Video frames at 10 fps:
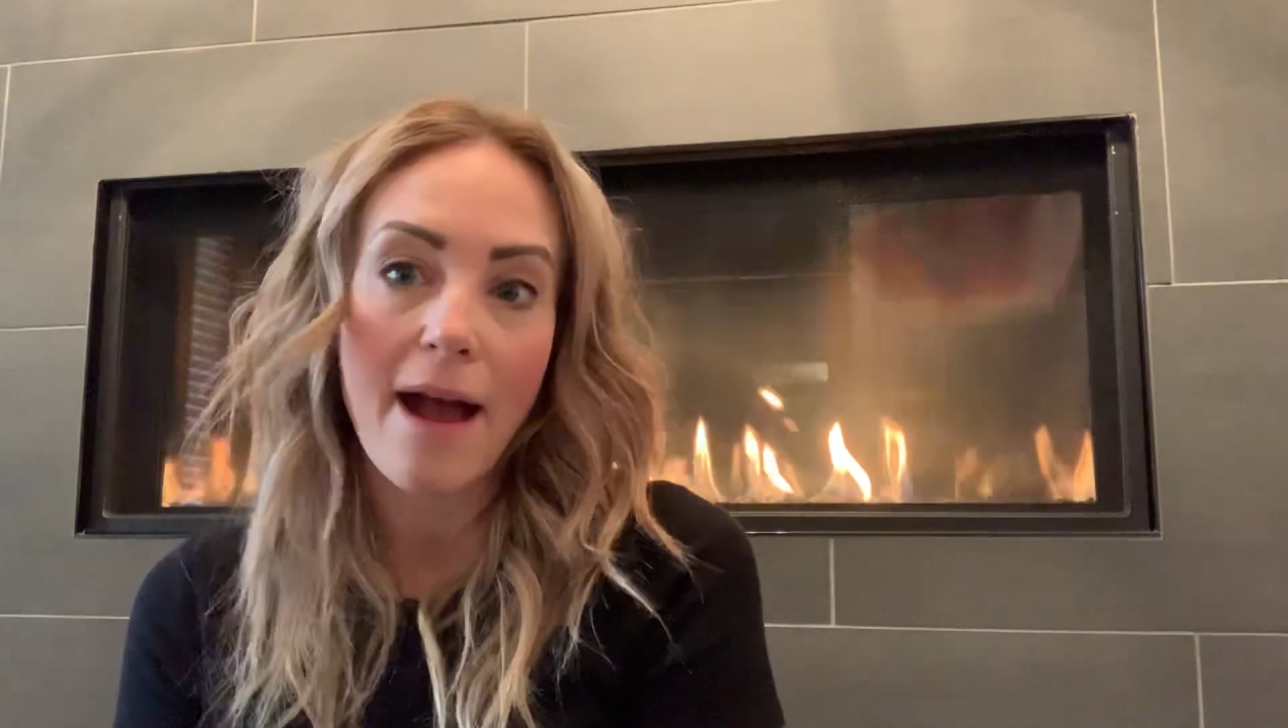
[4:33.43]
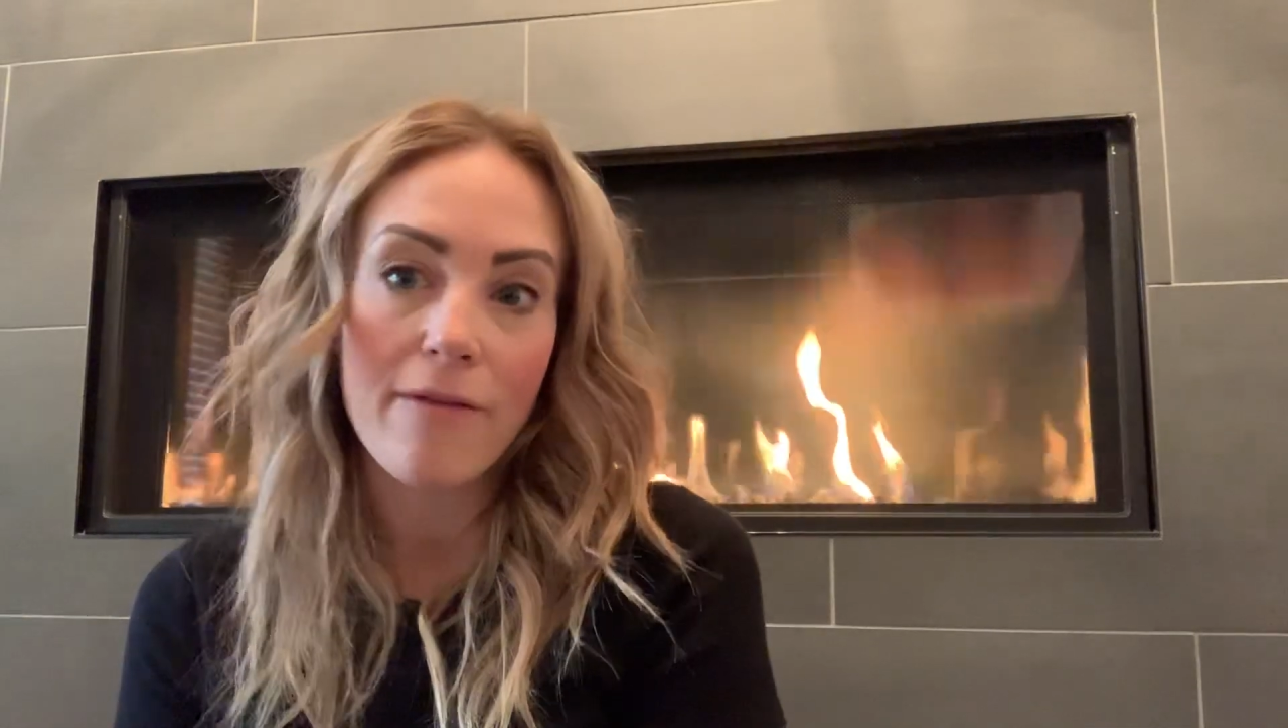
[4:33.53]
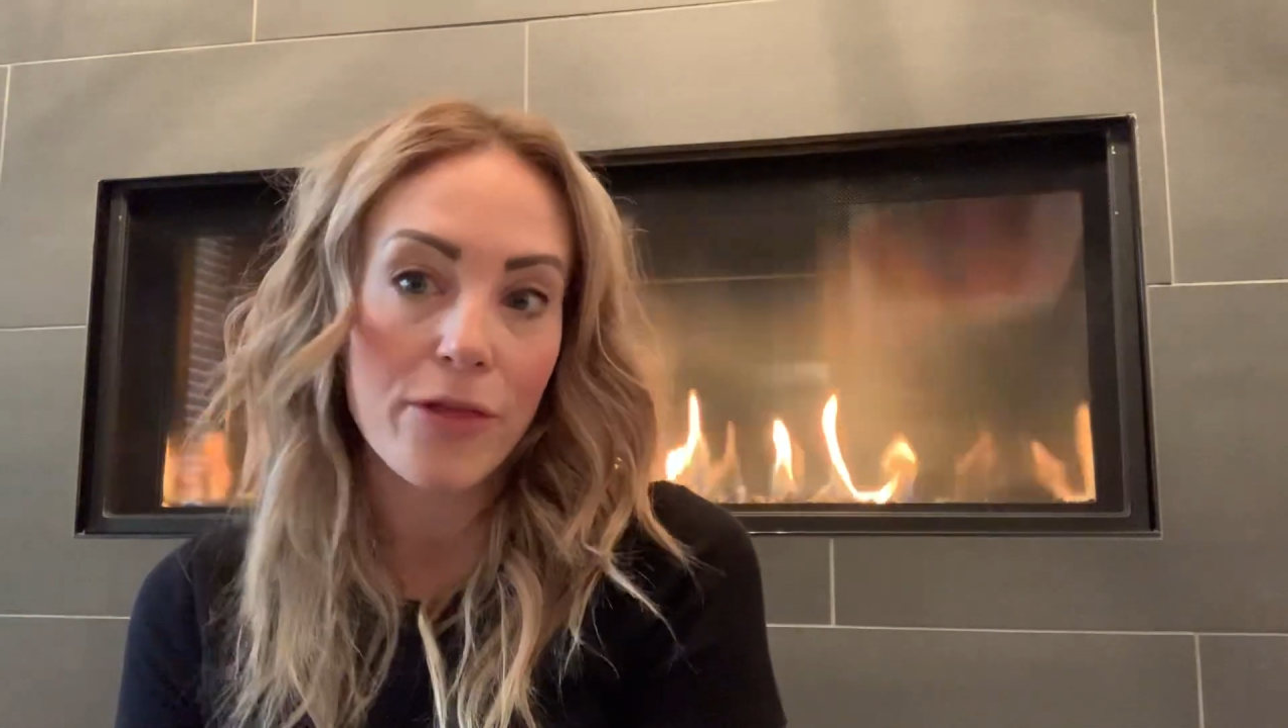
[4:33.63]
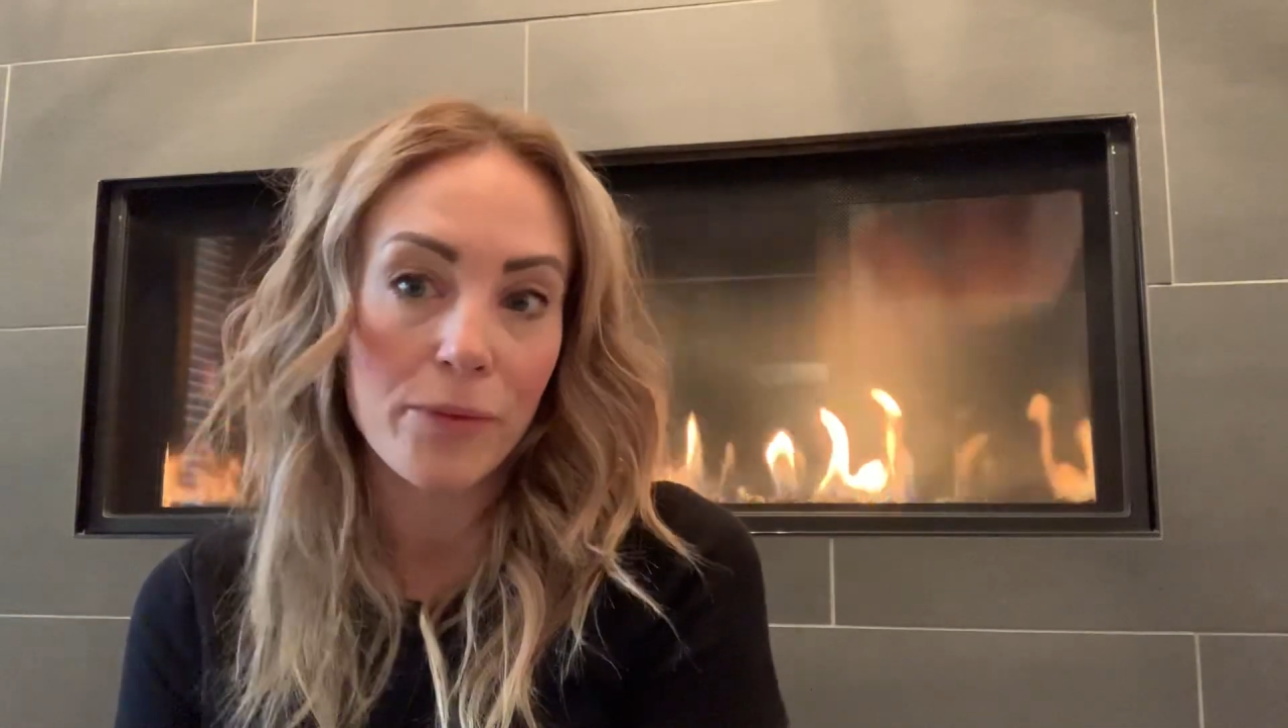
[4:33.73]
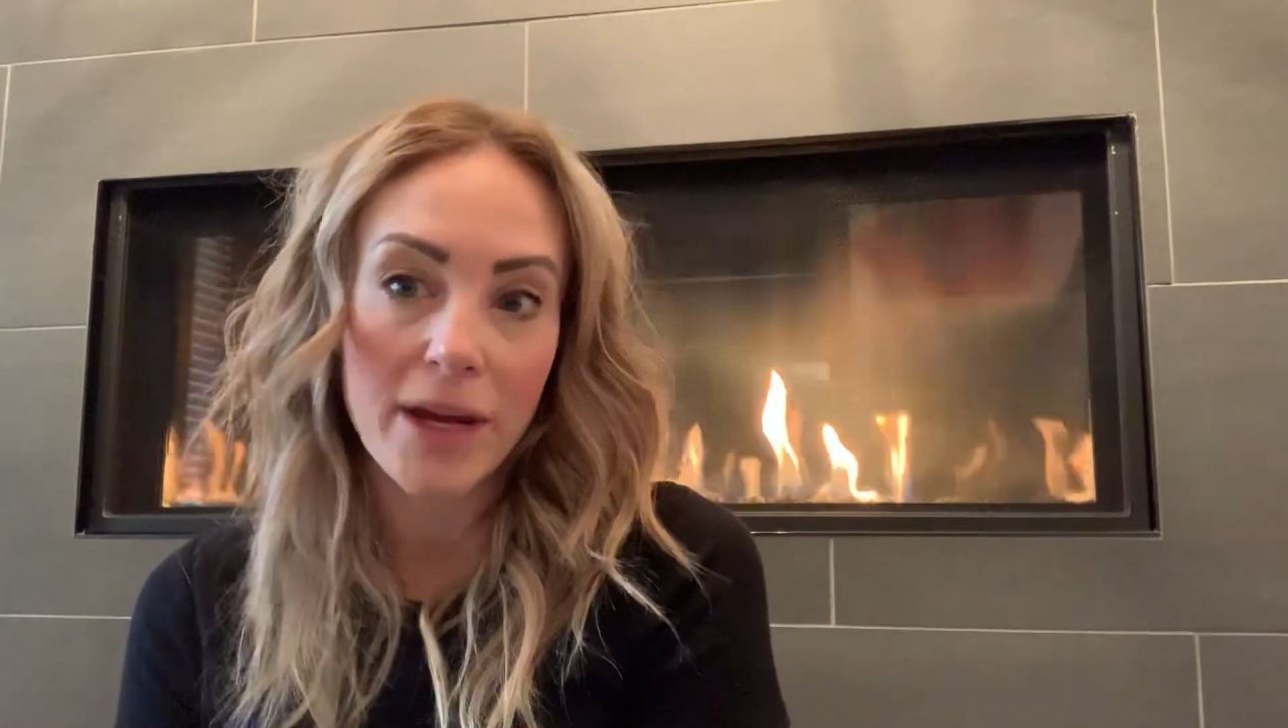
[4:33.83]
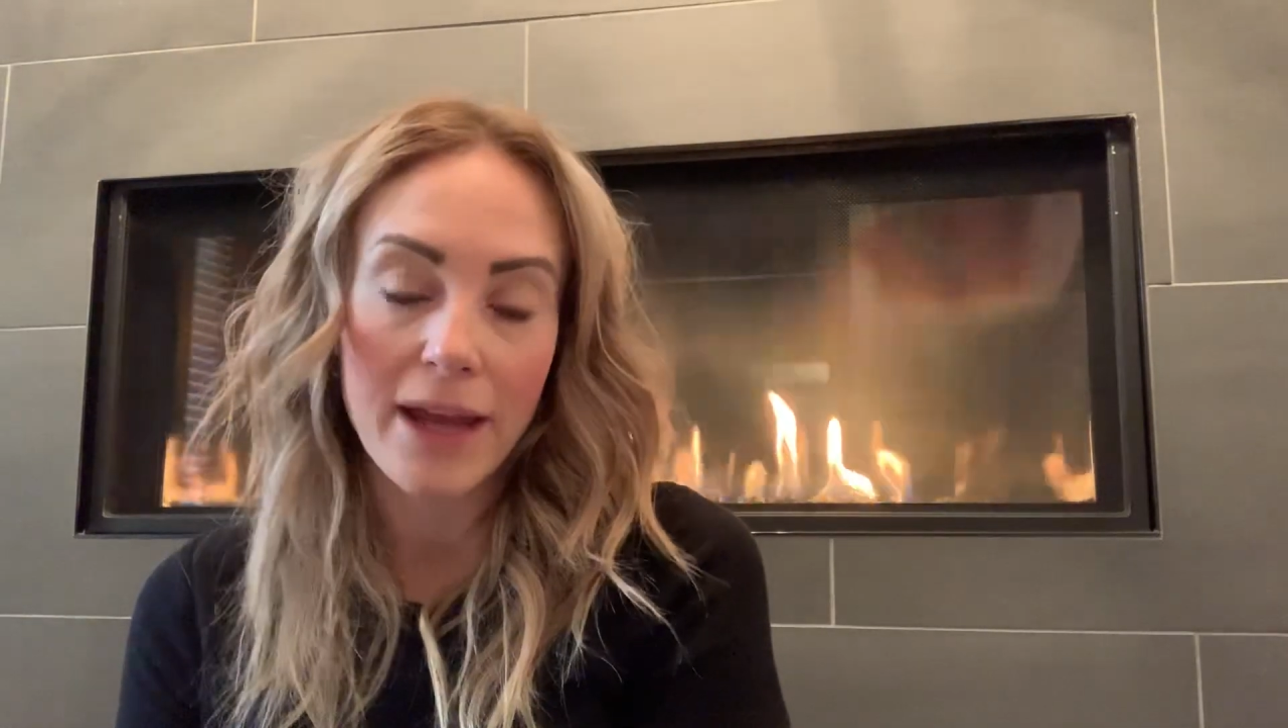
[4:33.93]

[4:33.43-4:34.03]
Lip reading: have 3